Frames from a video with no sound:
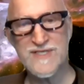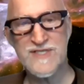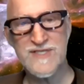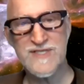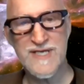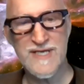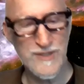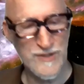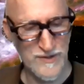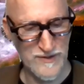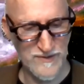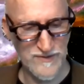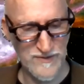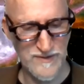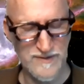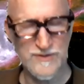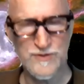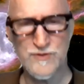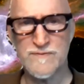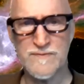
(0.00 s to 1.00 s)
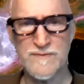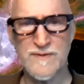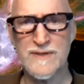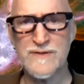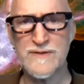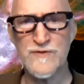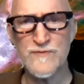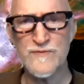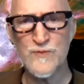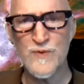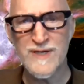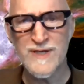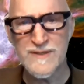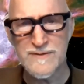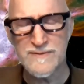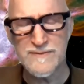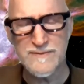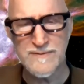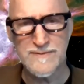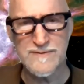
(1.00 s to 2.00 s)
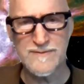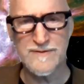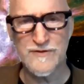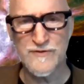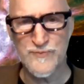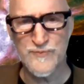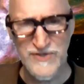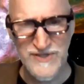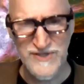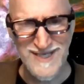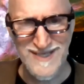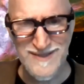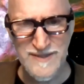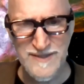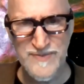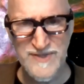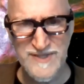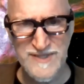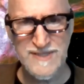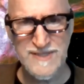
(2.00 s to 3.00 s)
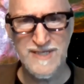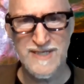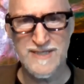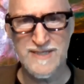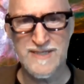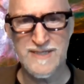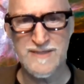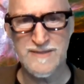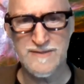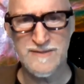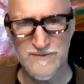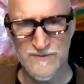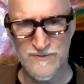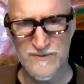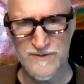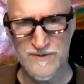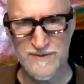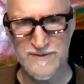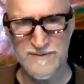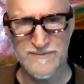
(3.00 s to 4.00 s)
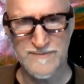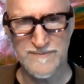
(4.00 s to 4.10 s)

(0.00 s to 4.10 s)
did you say? You you, you what? You presented business ideas or